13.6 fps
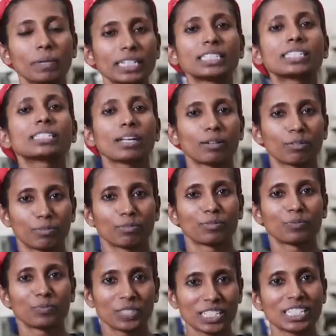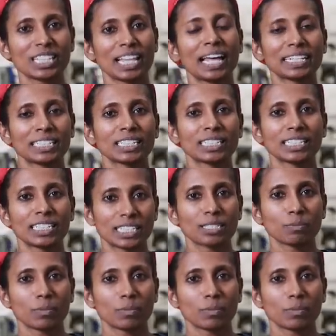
myself this last six